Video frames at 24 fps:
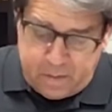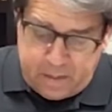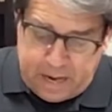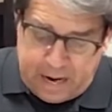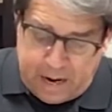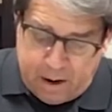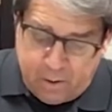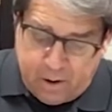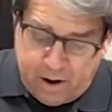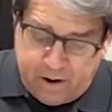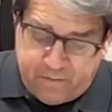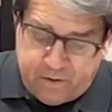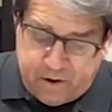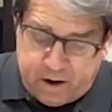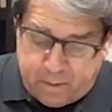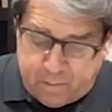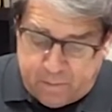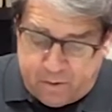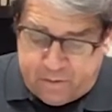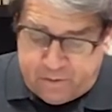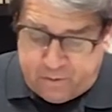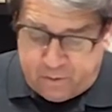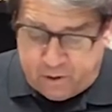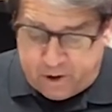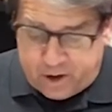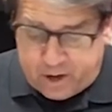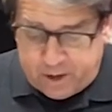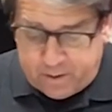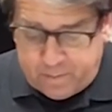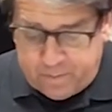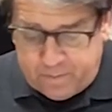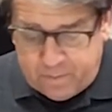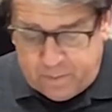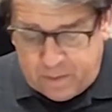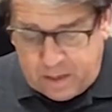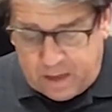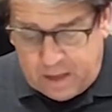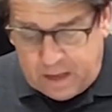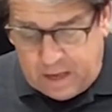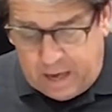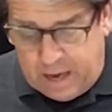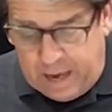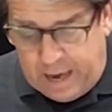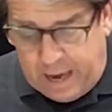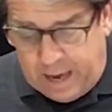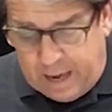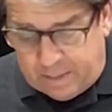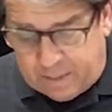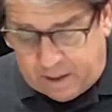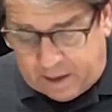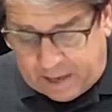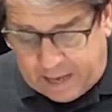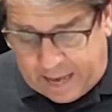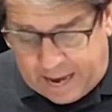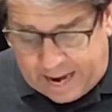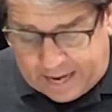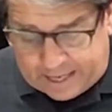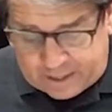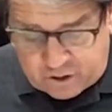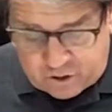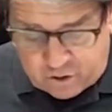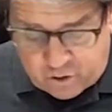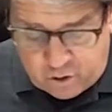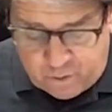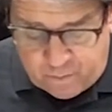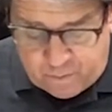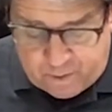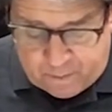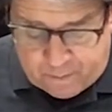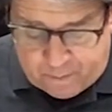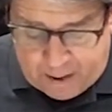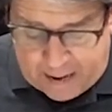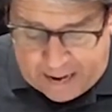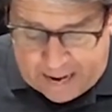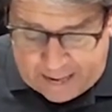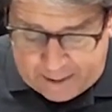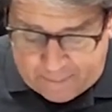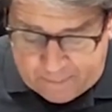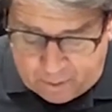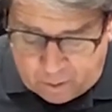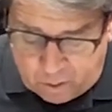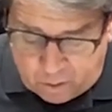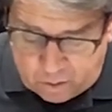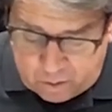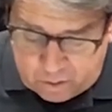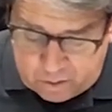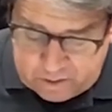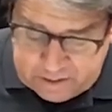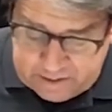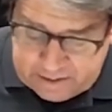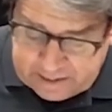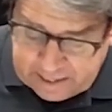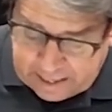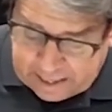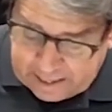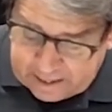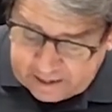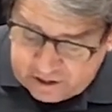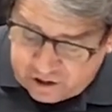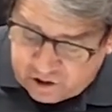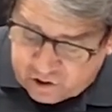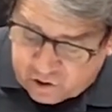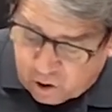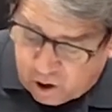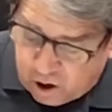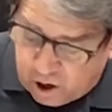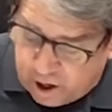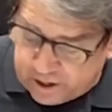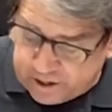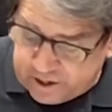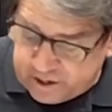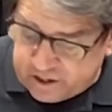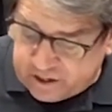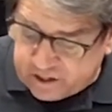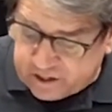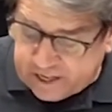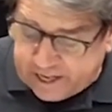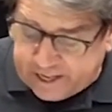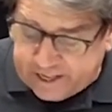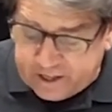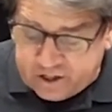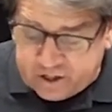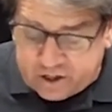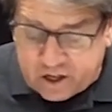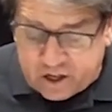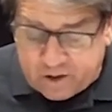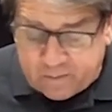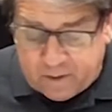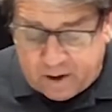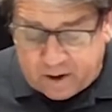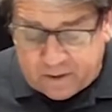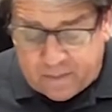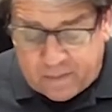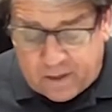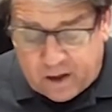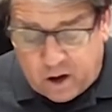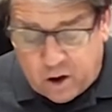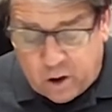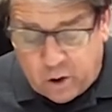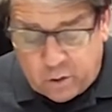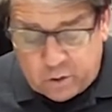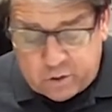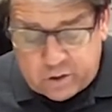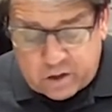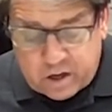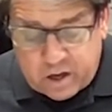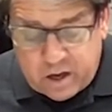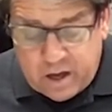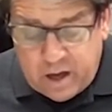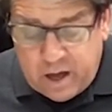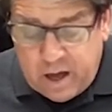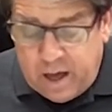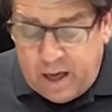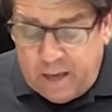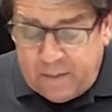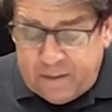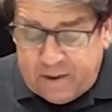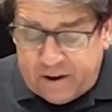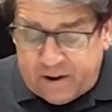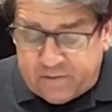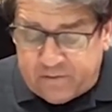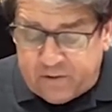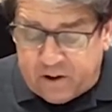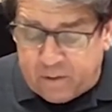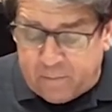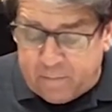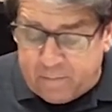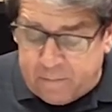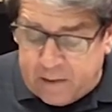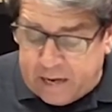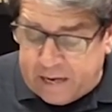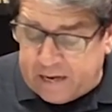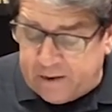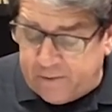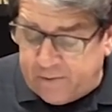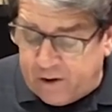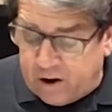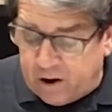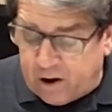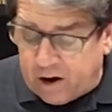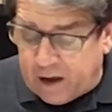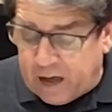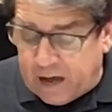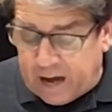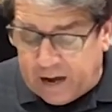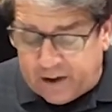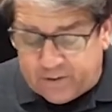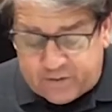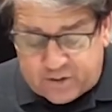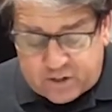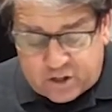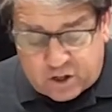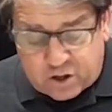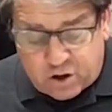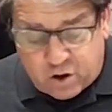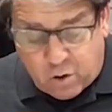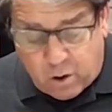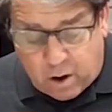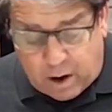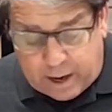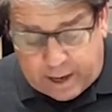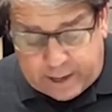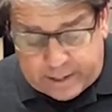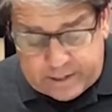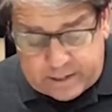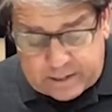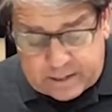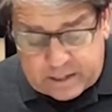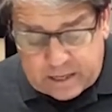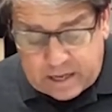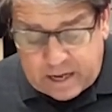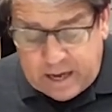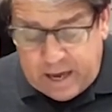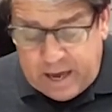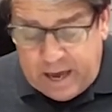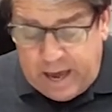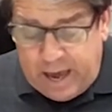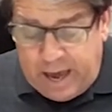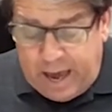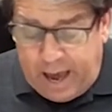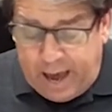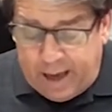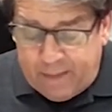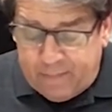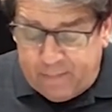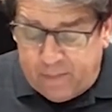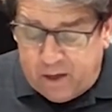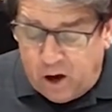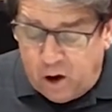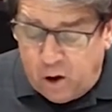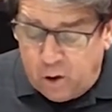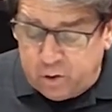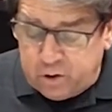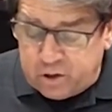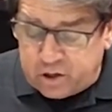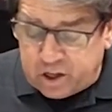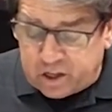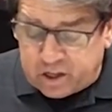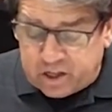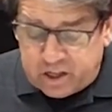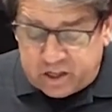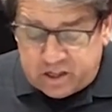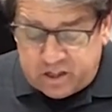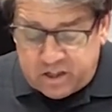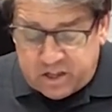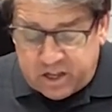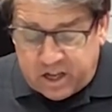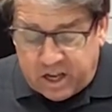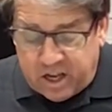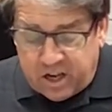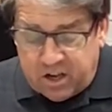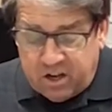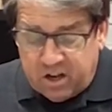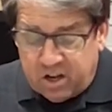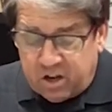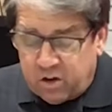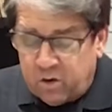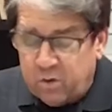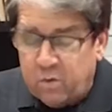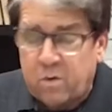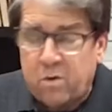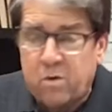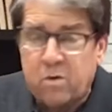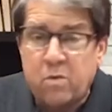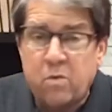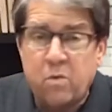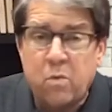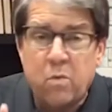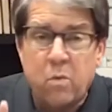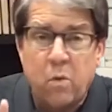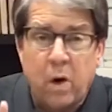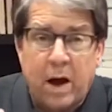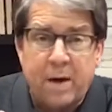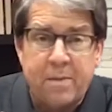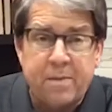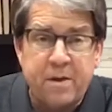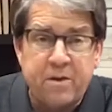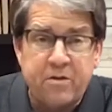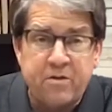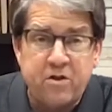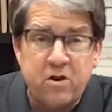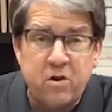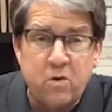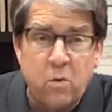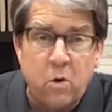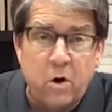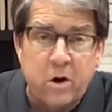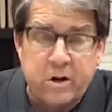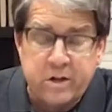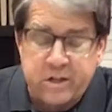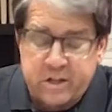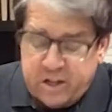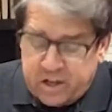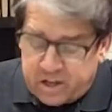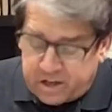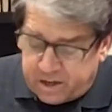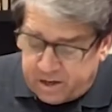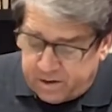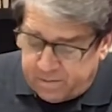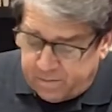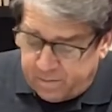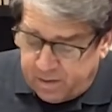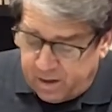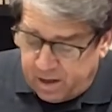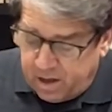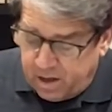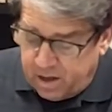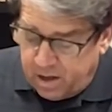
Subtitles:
However, number three, in the last group, the Bible does draw a distinction among those that have committed their lives to Christ and those that continue, write these two words in,